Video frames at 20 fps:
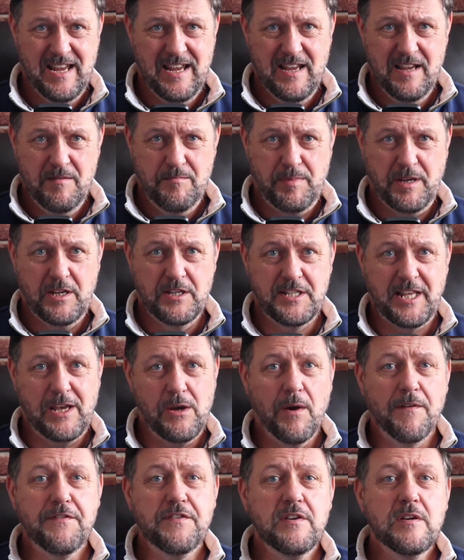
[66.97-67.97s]
because they
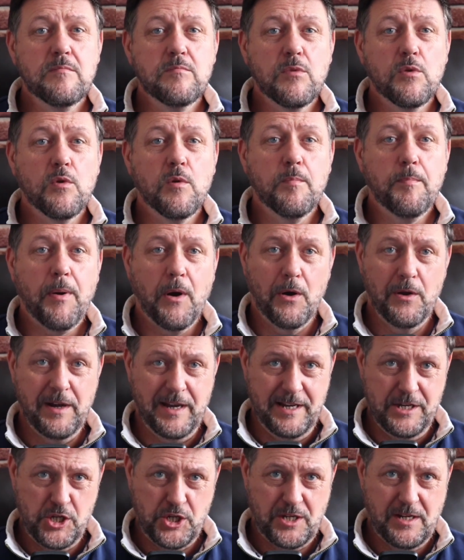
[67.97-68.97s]
offer a more
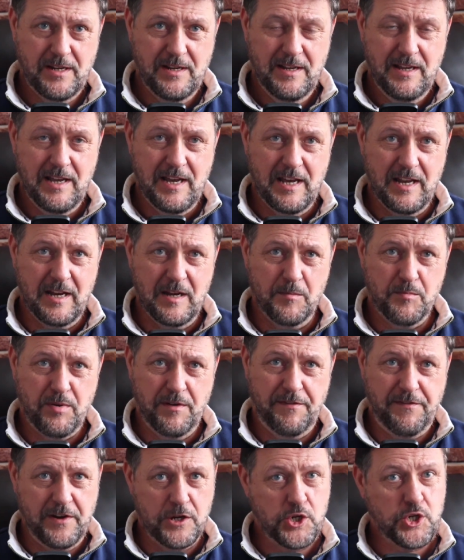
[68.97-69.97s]
polished and
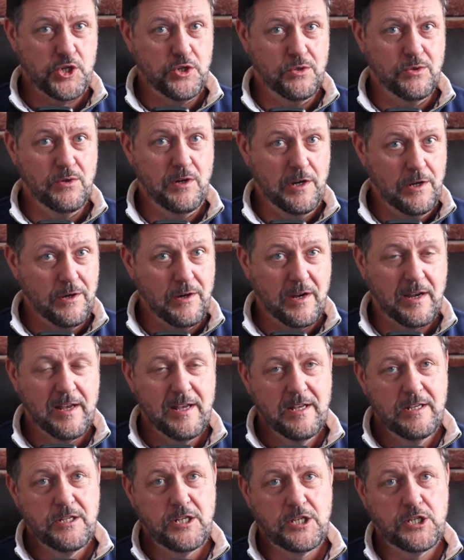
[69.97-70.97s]
professional look
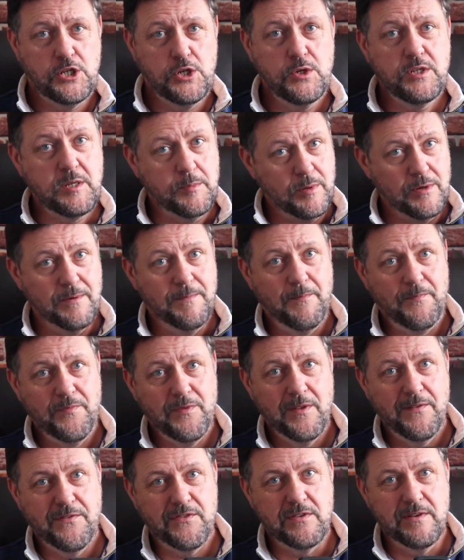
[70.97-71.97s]
suitable
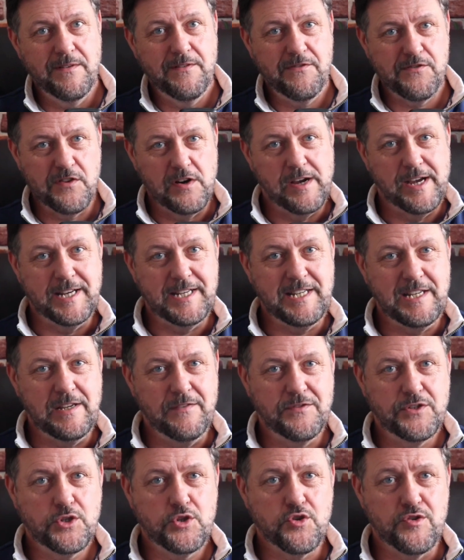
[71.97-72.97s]
for a variety
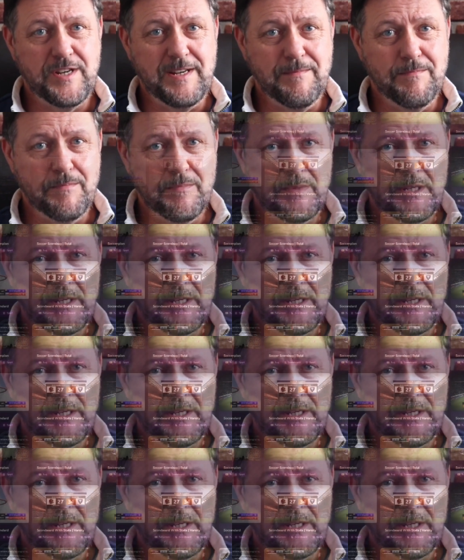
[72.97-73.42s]
of streams.